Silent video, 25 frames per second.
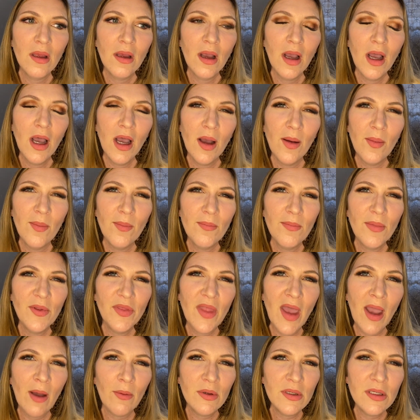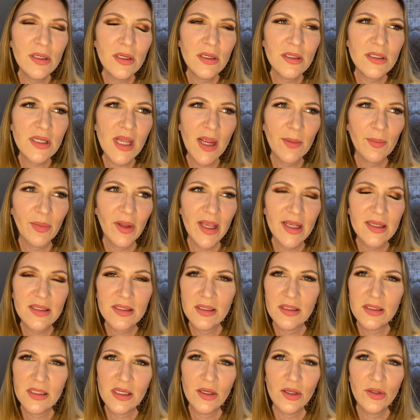But that wouldn't take place
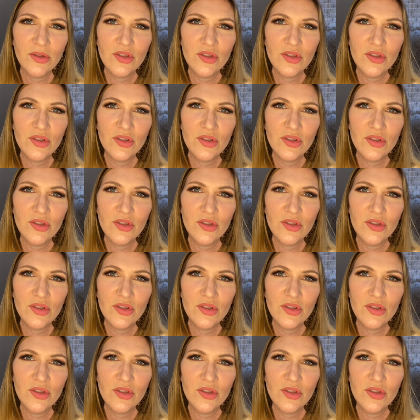until